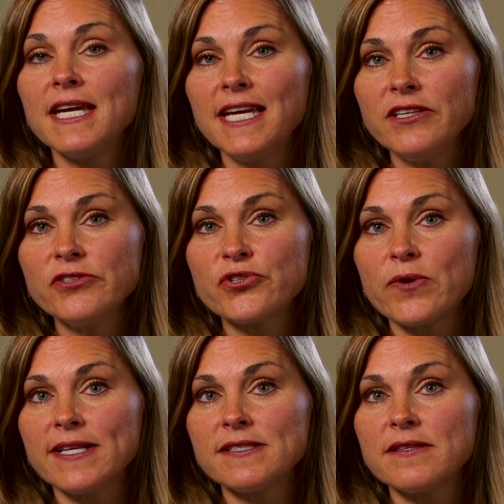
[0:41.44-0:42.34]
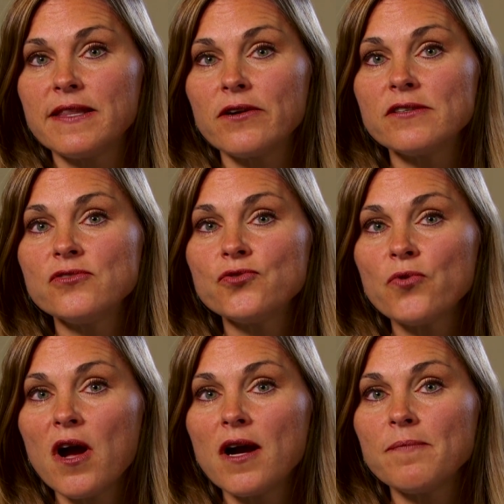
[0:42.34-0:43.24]
In your joints, there are
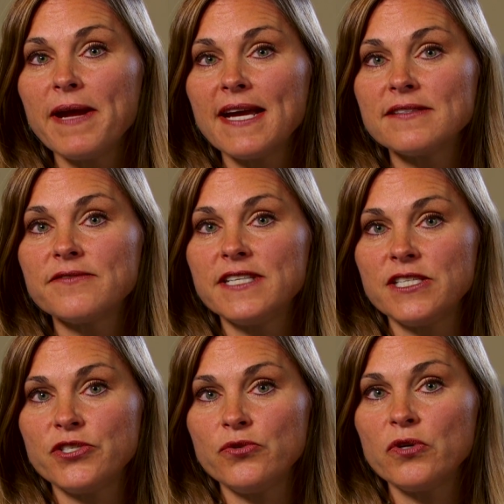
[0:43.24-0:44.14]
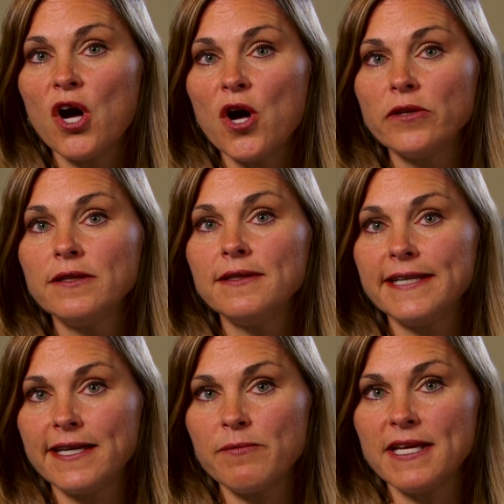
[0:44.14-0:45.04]
strong bands of tissue called
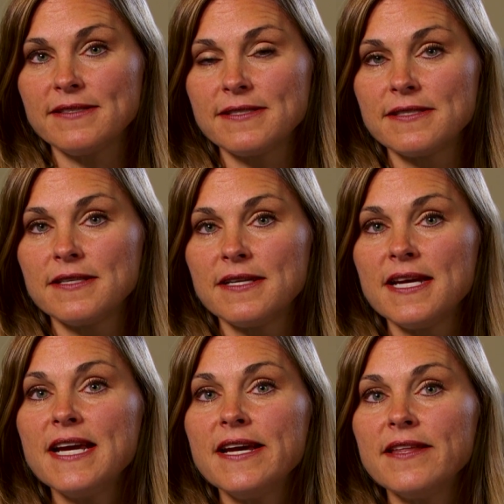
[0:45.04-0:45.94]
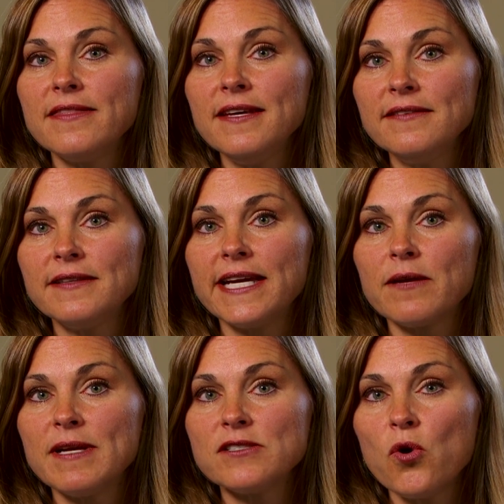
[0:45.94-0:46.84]
ligaments. These
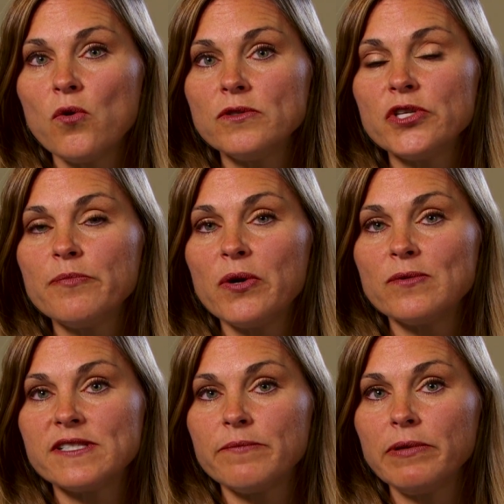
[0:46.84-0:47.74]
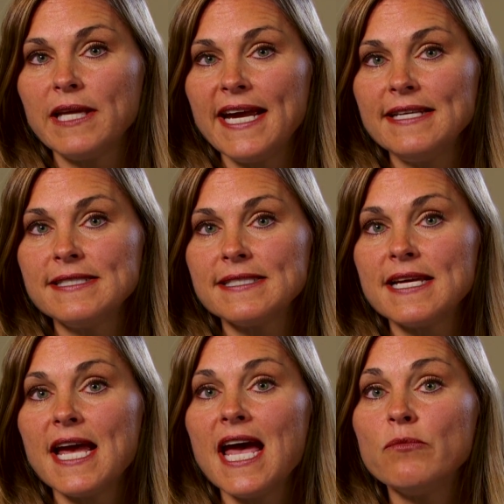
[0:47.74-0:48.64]
ligaments hold your bones in place,
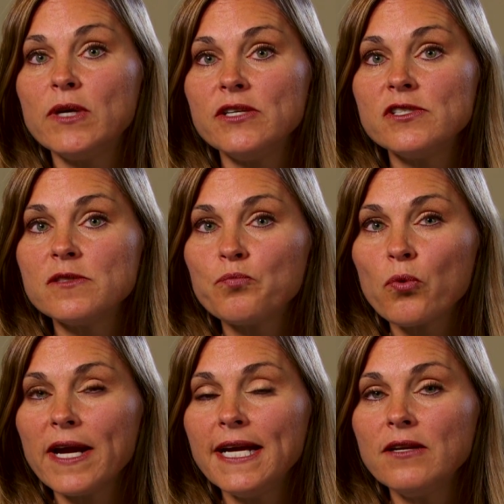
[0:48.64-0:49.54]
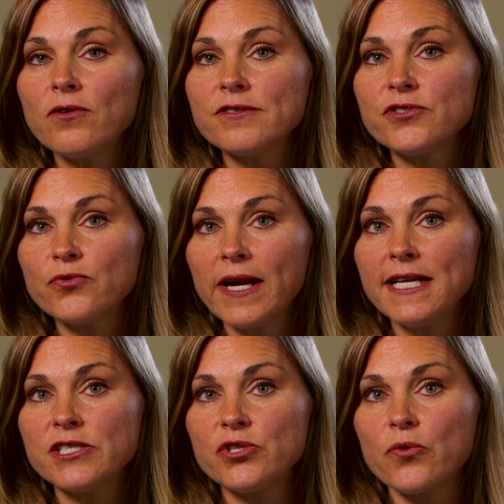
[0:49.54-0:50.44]
and when you sprain or strain
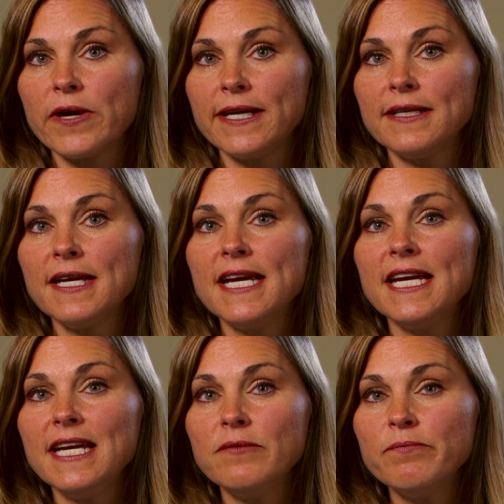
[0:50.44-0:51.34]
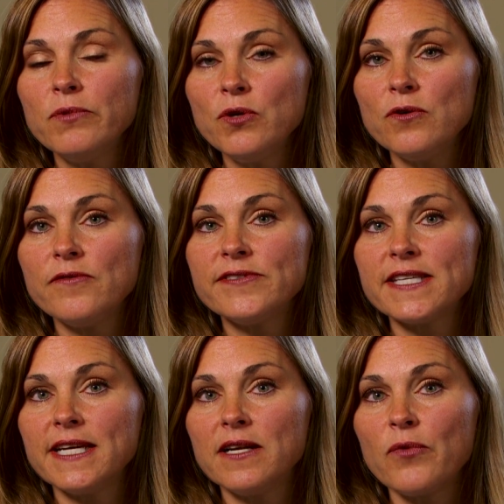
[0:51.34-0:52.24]
a joint, it moves
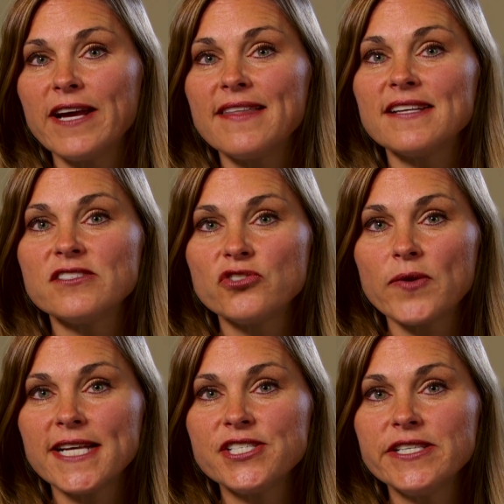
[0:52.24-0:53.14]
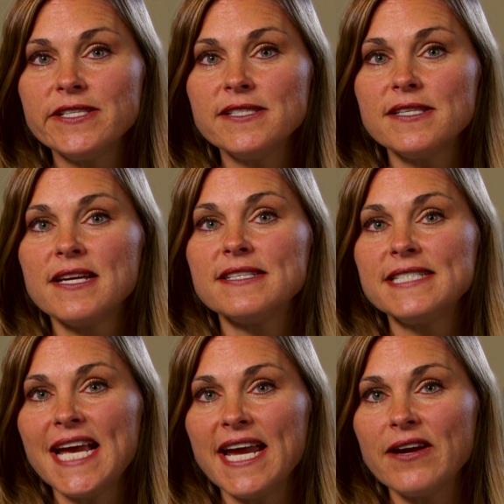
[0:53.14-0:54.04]
in a way that stretches,
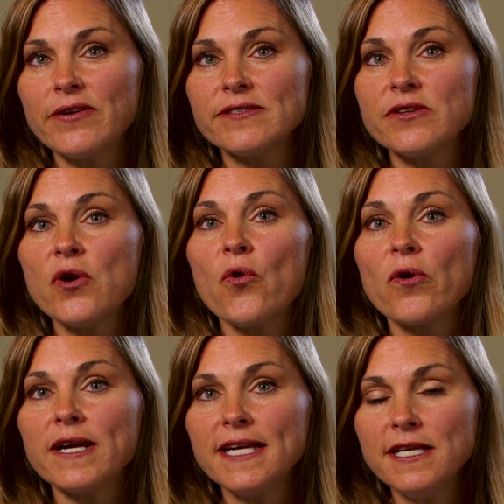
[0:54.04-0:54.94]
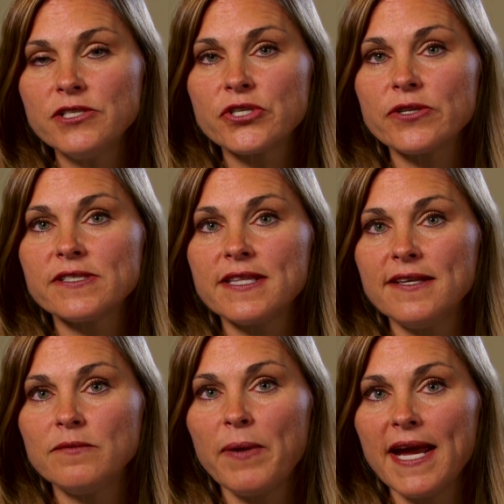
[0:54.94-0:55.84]
tears, or injures
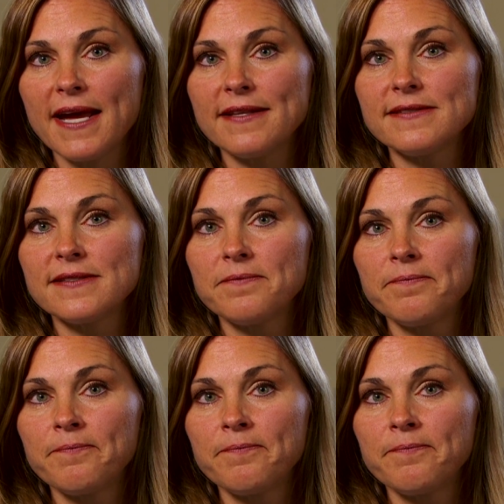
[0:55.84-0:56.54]
these bands.